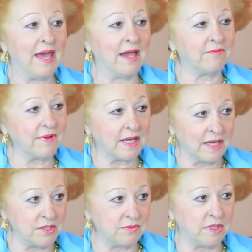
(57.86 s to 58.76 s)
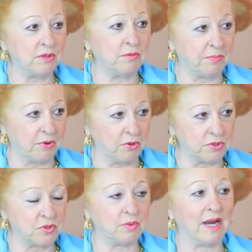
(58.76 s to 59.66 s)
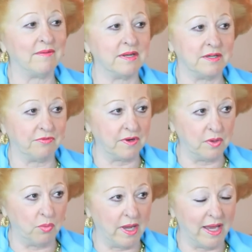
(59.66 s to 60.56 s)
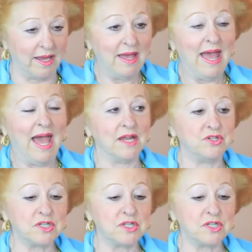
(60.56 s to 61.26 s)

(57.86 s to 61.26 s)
Every country you approach will have a different way. And